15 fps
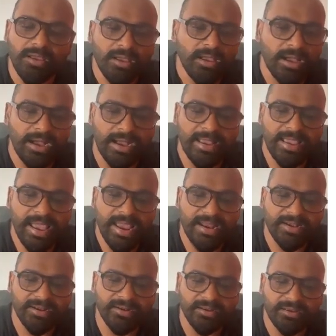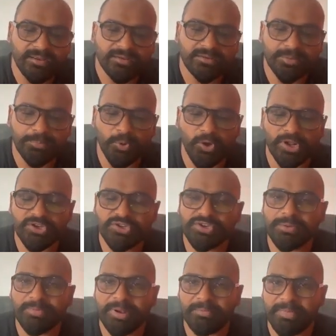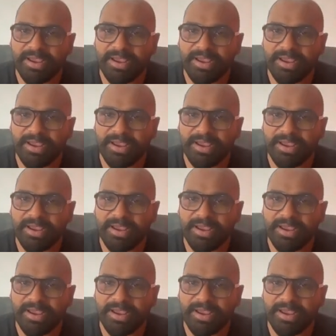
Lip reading: Again, the potassium and